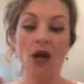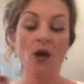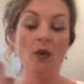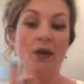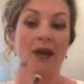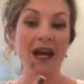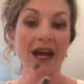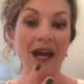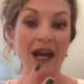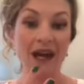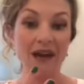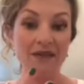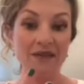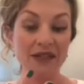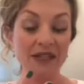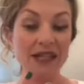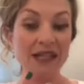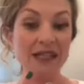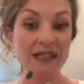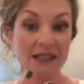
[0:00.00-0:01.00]
We have
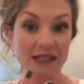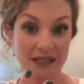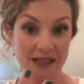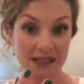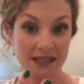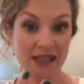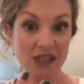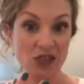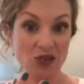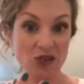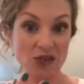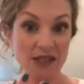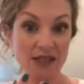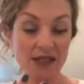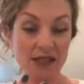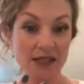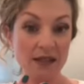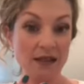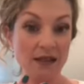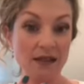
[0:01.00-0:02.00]

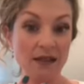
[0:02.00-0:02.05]
Citrus